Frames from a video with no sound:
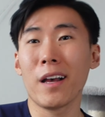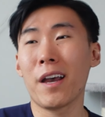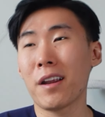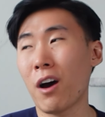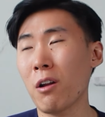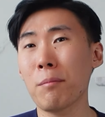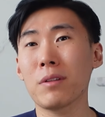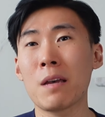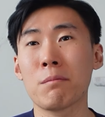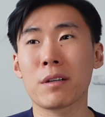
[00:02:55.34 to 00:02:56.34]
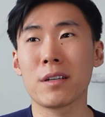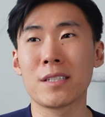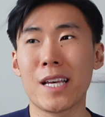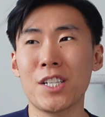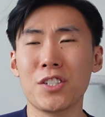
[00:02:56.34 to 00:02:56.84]
And I don't blame him
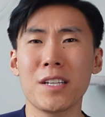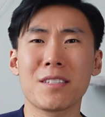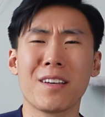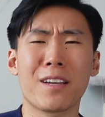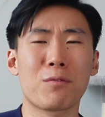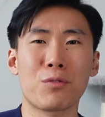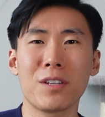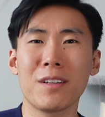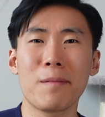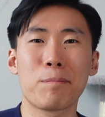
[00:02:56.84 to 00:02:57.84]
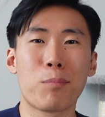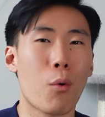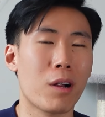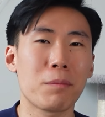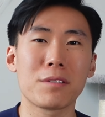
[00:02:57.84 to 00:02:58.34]
because it's just like really
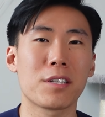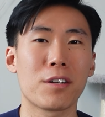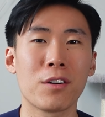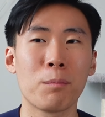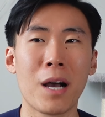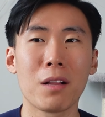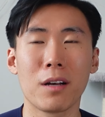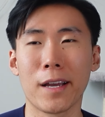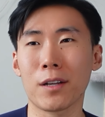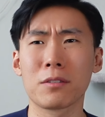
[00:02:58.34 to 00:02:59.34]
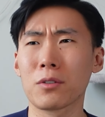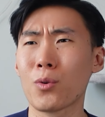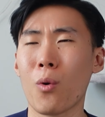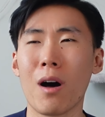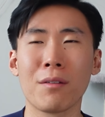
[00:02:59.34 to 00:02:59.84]
boring material about like
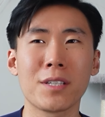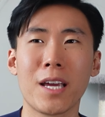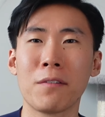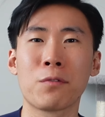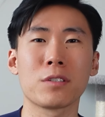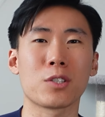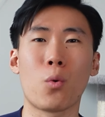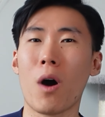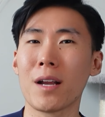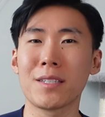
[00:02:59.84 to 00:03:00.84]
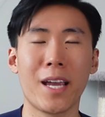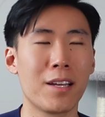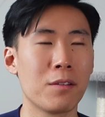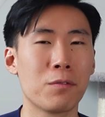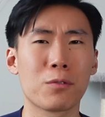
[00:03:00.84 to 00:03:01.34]
qualitative versus
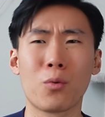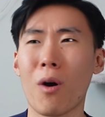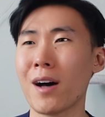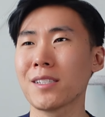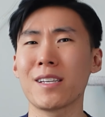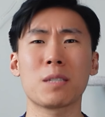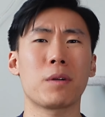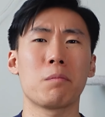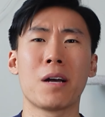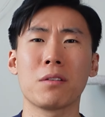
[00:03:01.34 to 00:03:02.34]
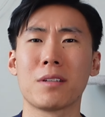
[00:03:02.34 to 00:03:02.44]
quantitative, quasi-experimental